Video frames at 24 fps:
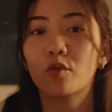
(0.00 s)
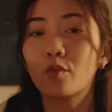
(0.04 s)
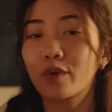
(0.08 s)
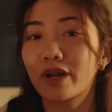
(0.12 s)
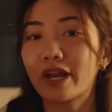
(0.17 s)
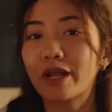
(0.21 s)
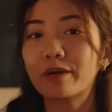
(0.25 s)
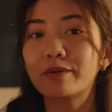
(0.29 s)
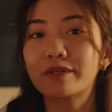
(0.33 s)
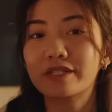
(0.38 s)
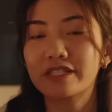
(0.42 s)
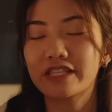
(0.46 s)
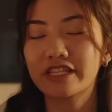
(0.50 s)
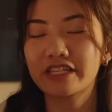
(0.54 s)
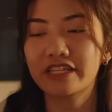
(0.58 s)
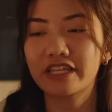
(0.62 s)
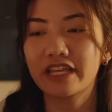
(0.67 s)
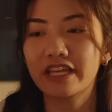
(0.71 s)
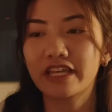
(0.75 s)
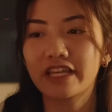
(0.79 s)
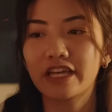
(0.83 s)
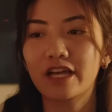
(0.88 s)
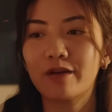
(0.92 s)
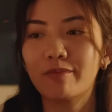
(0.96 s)
When I was
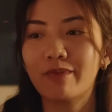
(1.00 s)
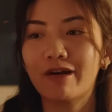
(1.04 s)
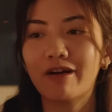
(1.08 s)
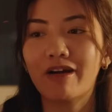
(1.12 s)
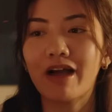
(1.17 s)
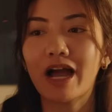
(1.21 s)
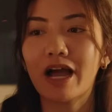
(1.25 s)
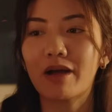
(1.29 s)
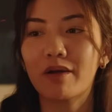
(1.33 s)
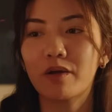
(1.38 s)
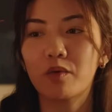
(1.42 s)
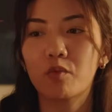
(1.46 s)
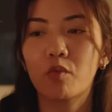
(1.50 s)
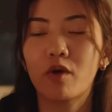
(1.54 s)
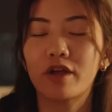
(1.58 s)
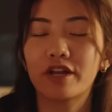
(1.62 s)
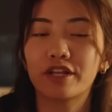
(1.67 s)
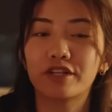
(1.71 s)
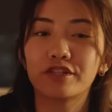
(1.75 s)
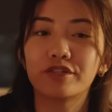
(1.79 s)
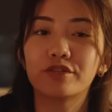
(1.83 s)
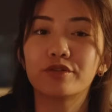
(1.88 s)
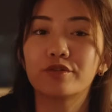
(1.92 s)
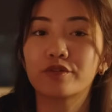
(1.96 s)
thinking about how I
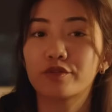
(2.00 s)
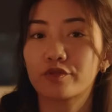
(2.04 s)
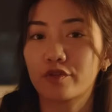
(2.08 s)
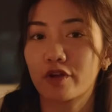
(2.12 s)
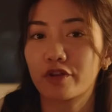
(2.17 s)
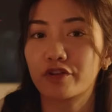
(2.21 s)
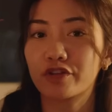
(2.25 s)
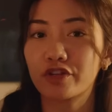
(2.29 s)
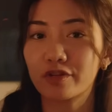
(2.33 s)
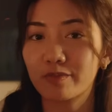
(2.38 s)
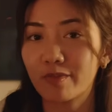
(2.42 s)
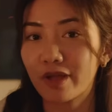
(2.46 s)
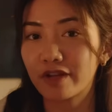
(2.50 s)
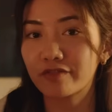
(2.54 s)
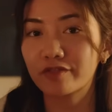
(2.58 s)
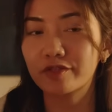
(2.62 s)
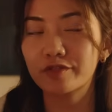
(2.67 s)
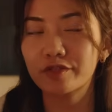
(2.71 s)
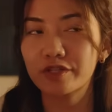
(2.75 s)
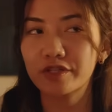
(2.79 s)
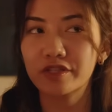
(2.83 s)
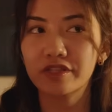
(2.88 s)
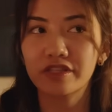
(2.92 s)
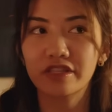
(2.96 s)
wanted to structure my
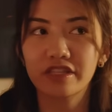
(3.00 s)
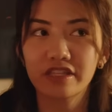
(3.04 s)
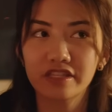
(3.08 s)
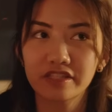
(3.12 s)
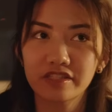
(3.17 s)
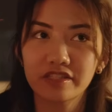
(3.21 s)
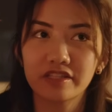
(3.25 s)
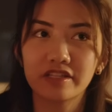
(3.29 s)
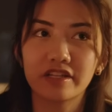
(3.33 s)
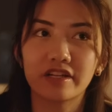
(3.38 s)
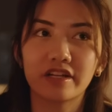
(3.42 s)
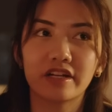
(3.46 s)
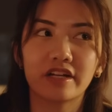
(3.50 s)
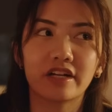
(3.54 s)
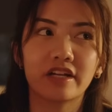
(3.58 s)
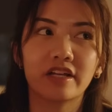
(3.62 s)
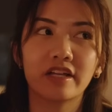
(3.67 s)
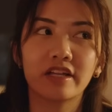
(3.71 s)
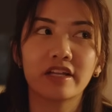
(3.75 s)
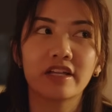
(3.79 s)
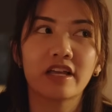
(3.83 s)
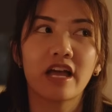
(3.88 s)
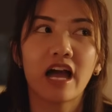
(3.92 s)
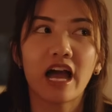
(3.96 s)
routine this year,
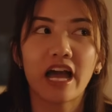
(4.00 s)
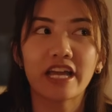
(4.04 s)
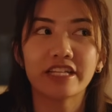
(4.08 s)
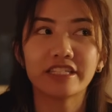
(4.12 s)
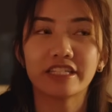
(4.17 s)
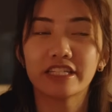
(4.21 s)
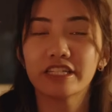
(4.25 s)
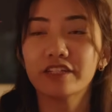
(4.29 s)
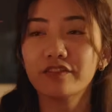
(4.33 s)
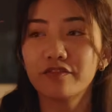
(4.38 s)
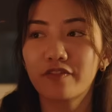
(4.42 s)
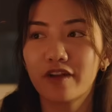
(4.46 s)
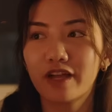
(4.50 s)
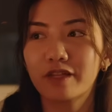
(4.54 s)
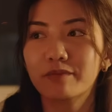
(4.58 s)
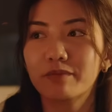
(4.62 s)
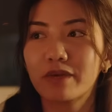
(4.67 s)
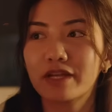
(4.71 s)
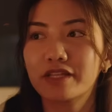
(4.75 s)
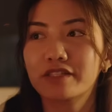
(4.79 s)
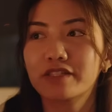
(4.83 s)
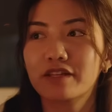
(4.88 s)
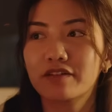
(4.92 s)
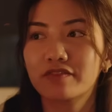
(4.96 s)
I did find
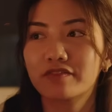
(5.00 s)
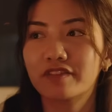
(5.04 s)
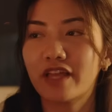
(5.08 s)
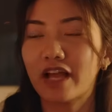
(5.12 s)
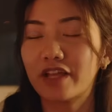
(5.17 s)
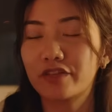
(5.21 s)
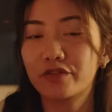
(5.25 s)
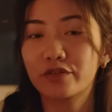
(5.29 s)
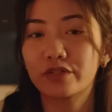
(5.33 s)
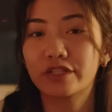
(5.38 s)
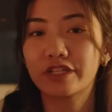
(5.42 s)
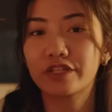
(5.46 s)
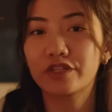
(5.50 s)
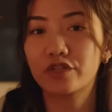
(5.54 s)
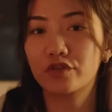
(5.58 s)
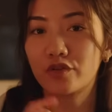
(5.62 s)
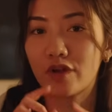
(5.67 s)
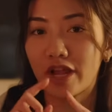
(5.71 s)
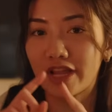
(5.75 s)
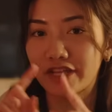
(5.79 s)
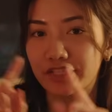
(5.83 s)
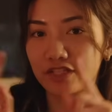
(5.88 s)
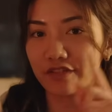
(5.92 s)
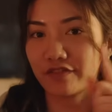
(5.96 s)
myself naturally
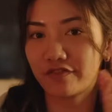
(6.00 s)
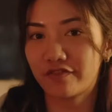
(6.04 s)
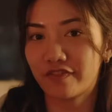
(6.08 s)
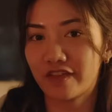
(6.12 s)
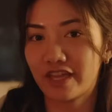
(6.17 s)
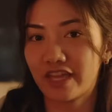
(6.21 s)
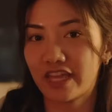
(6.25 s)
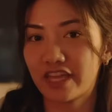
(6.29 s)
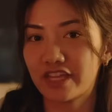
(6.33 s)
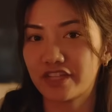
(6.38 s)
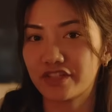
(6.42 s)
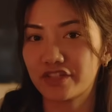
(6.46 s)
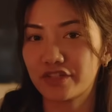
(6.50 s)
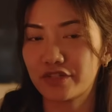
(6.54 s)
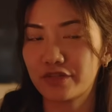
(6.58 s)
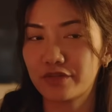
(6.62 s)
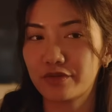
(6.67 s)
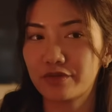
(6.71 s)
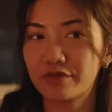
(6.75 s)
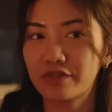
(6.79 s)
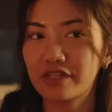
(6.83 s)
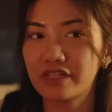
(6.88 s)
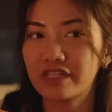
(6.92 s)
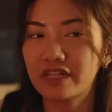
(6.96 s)
trying to fit
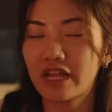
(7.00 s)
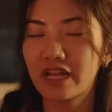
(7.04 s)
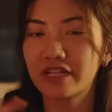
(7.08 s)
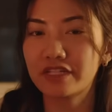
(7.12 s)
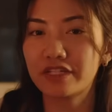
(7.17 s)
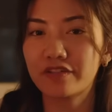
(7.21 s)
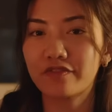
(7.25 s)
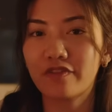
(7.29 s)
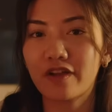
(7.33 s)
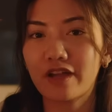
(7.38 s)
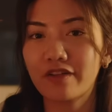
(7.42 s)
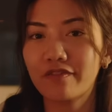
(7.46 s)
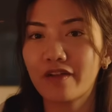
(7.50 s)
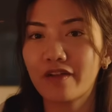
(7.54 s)
into the 9 to 5